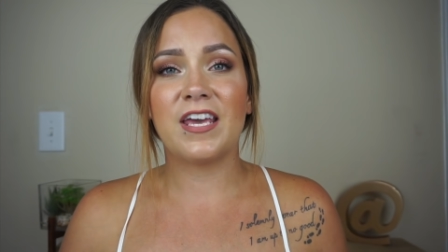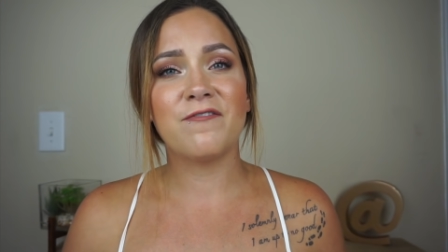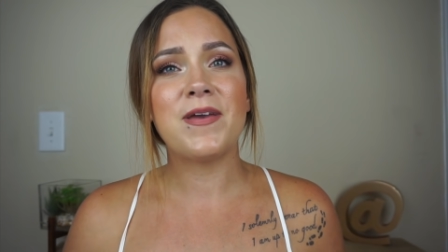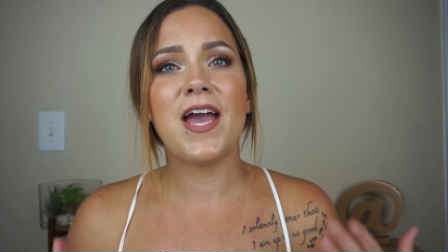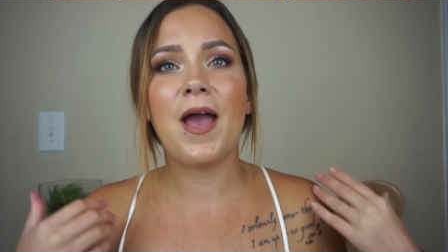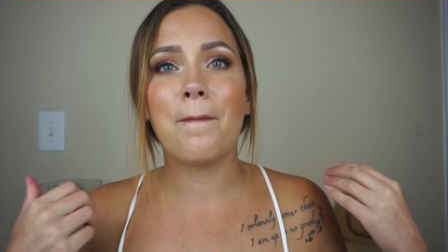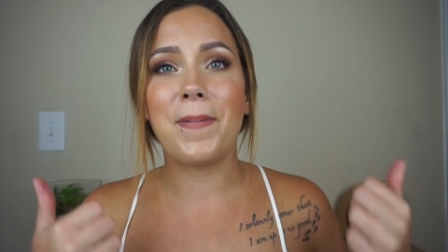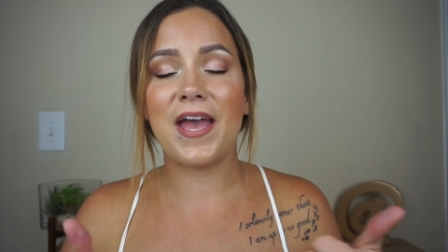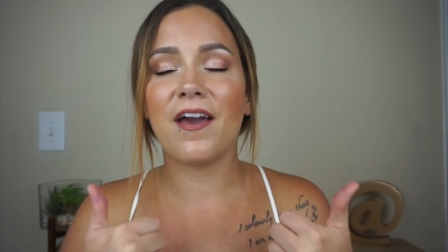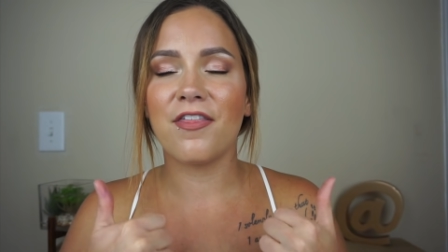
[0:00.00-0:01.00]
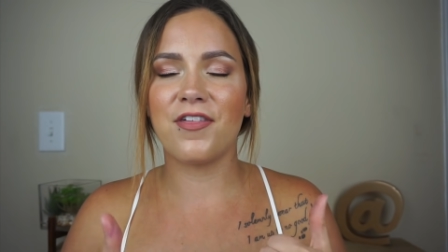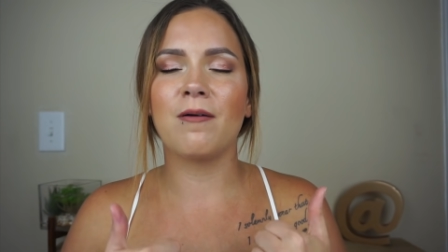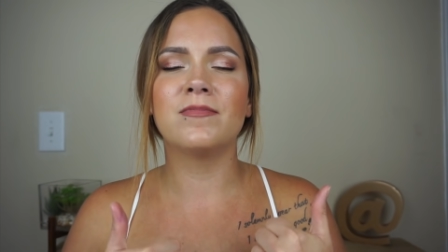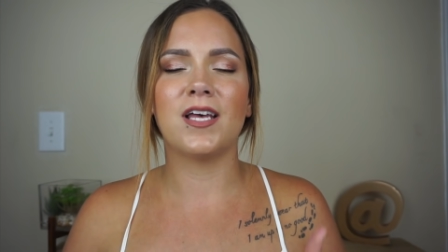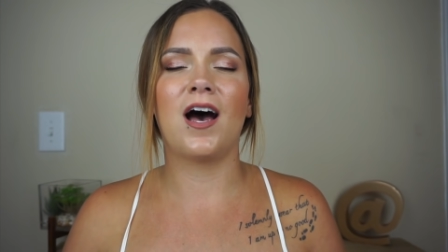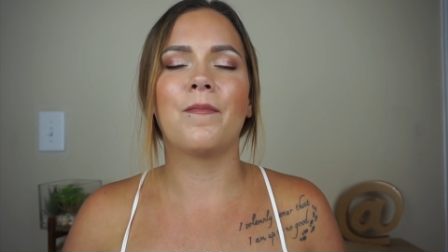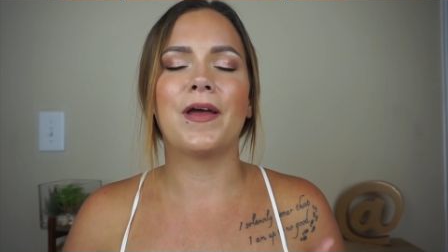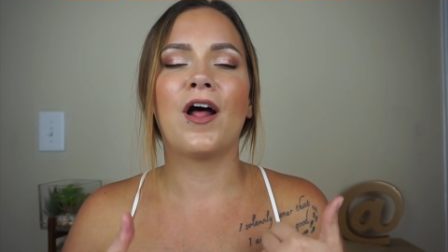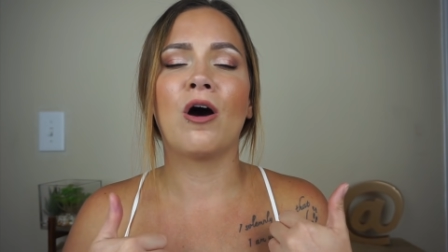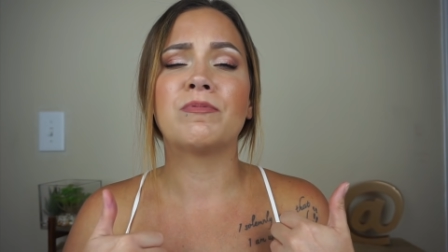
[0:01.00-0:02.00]
Give me a big thumbs up.
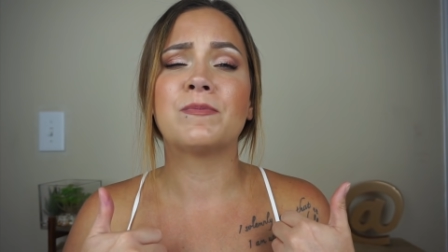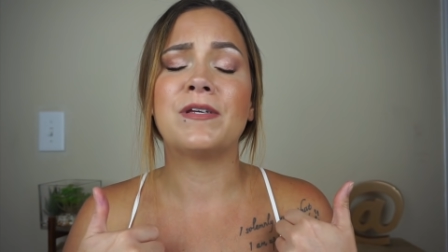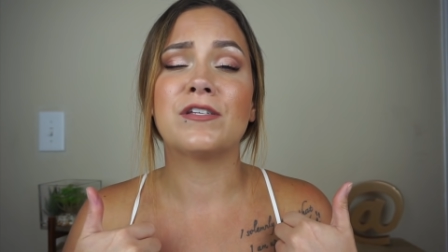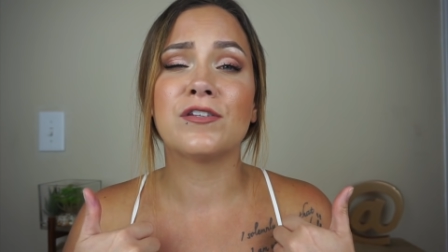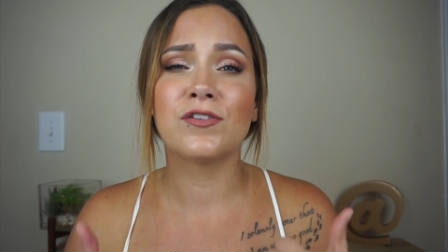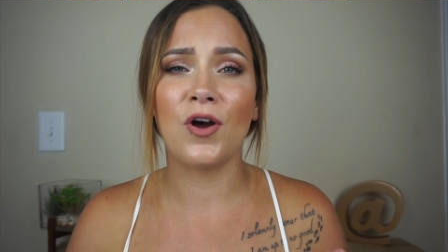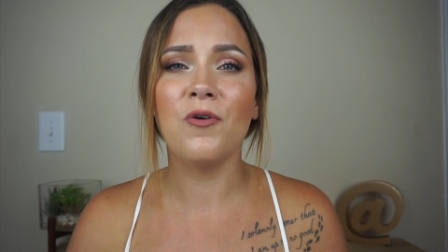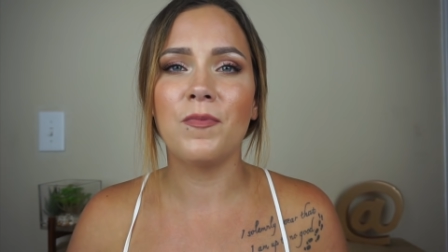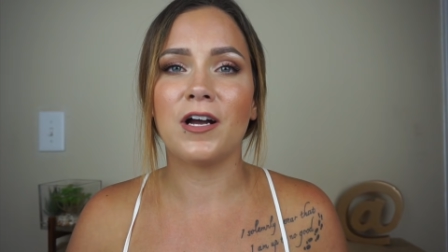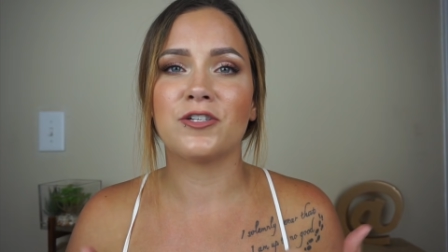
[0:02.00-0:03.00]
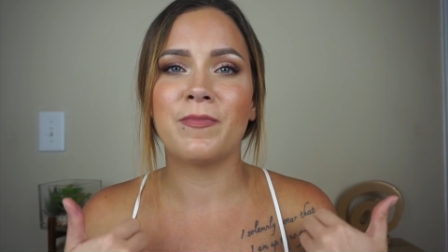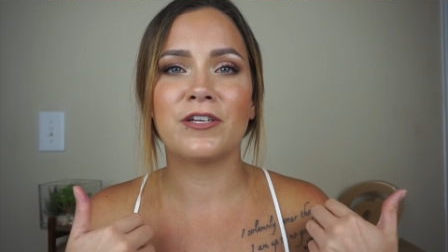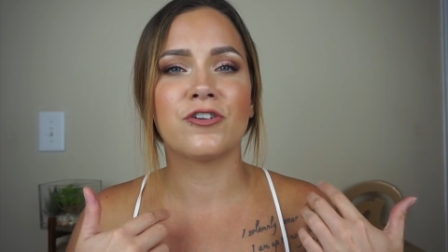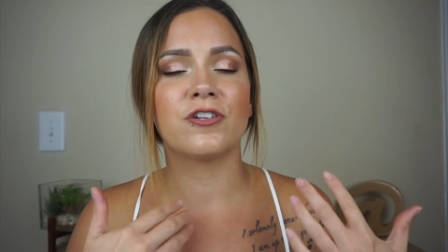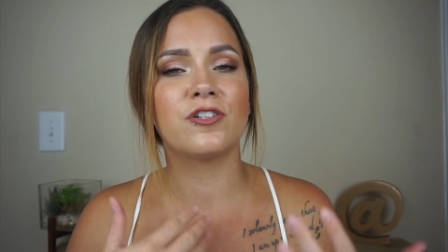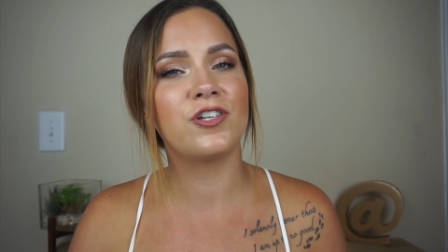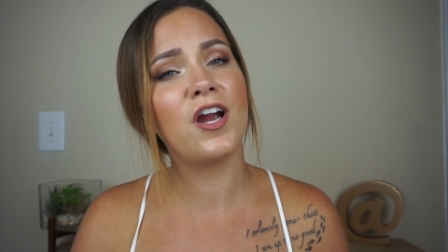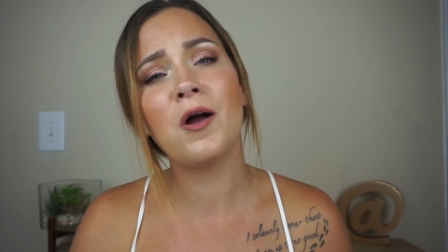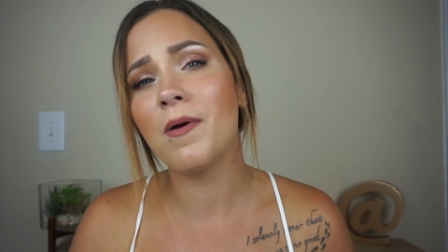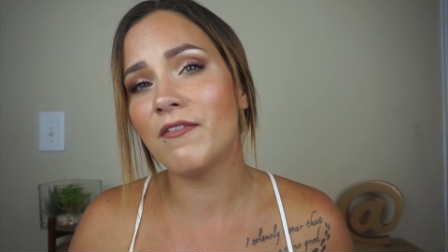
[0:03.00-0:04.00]
It helps me so much. Make sure to
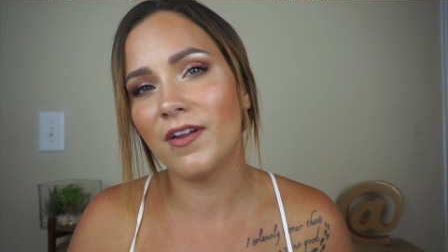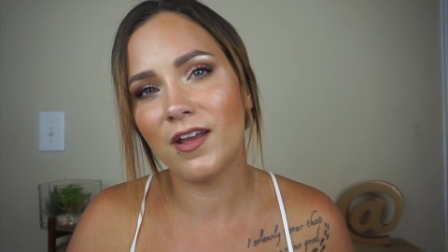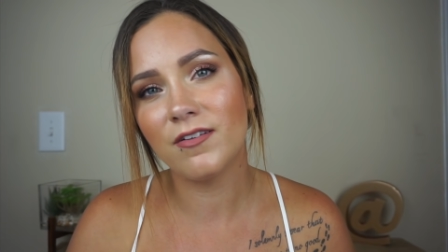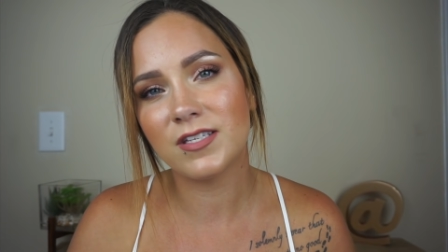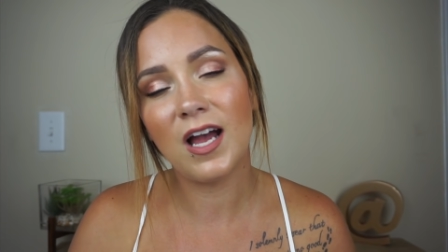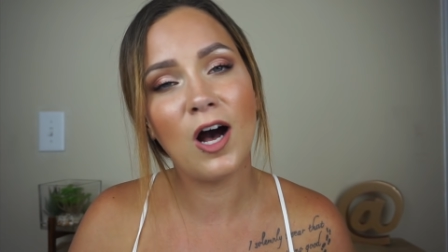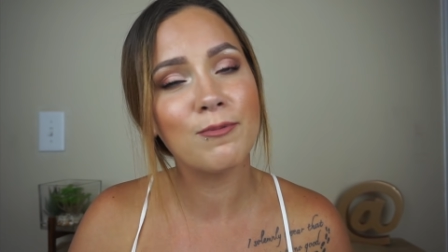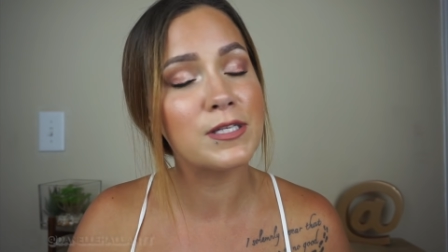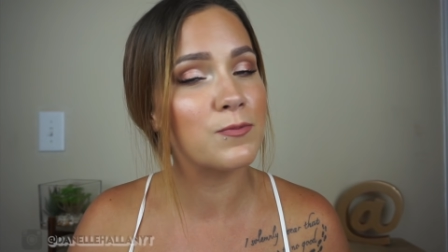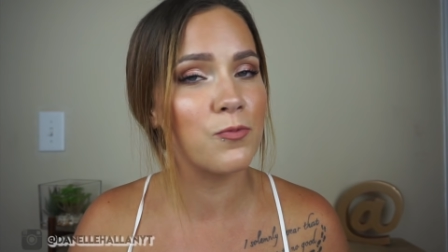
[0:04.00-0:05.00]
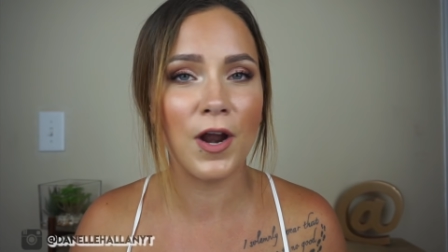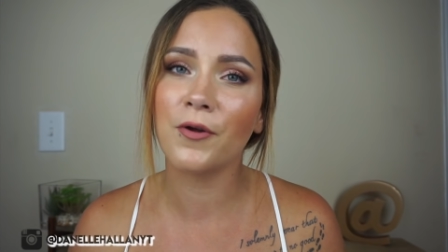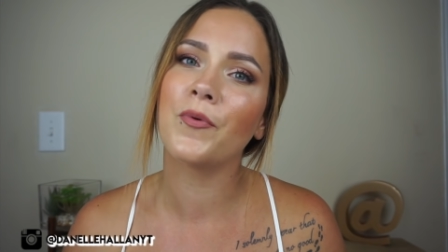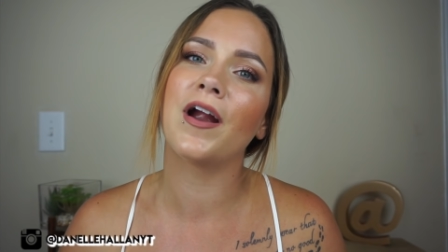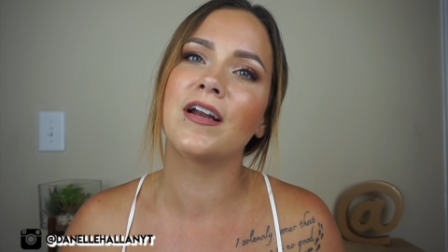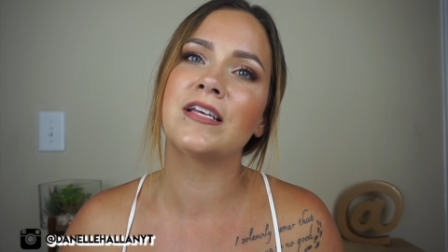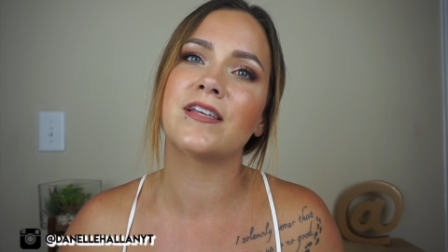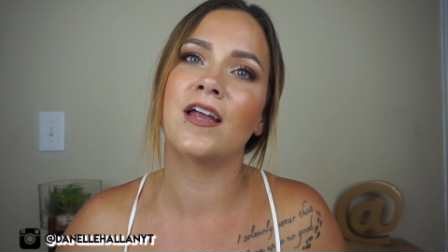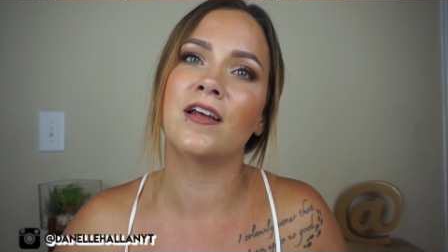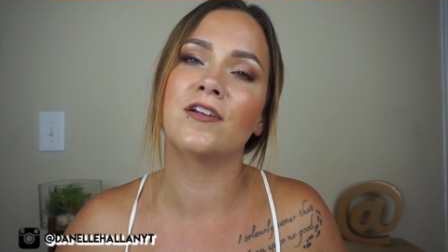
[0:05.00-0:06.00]
share all my videos to help spread awareness
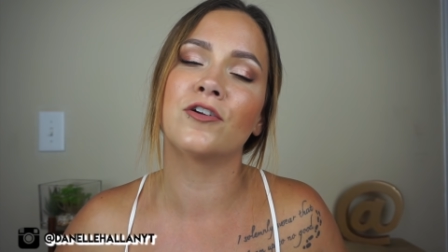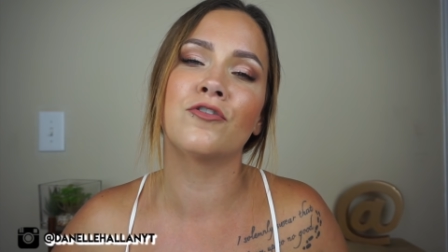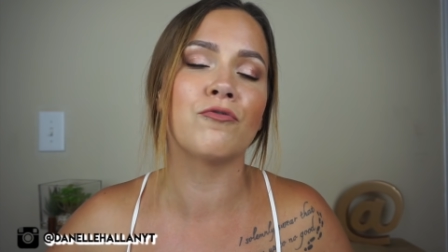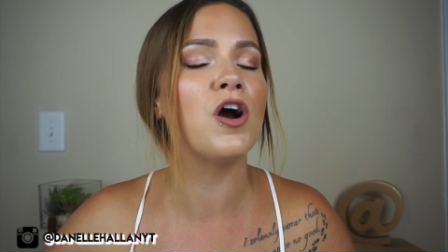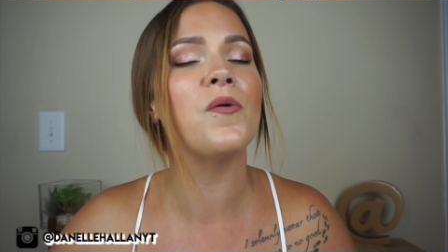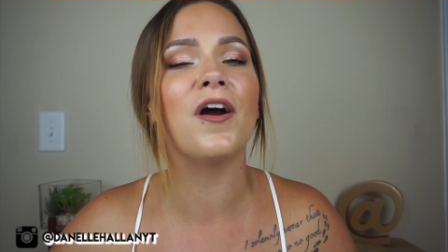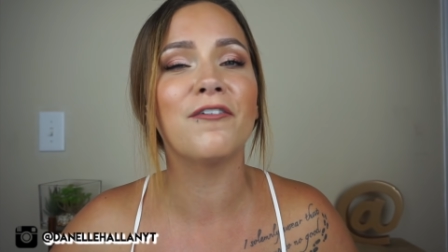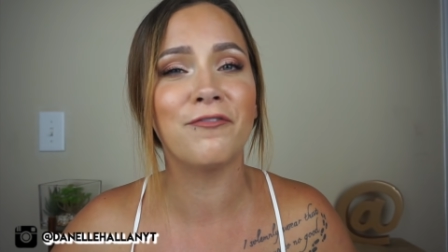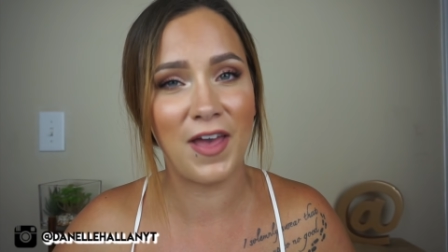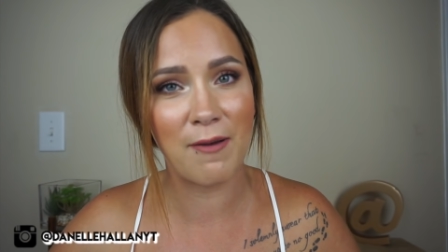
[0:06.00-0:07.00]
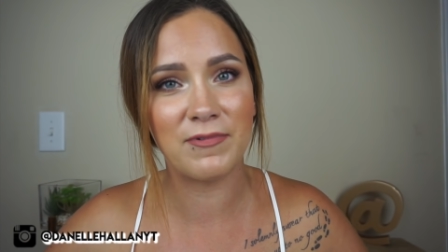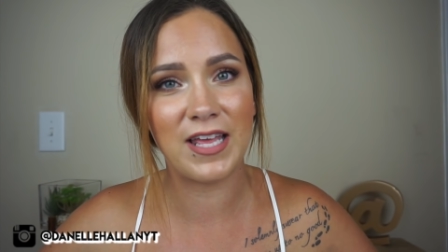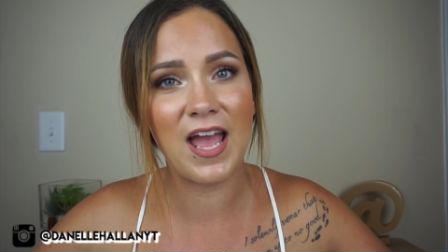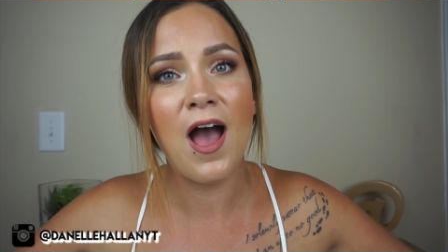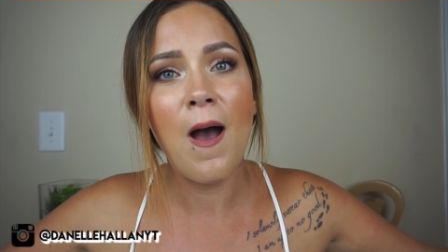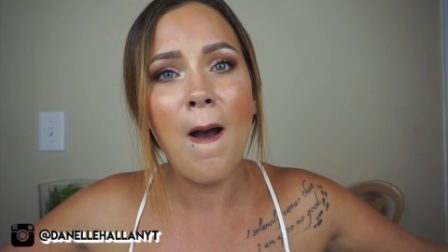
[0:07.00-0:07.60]
and grow our family.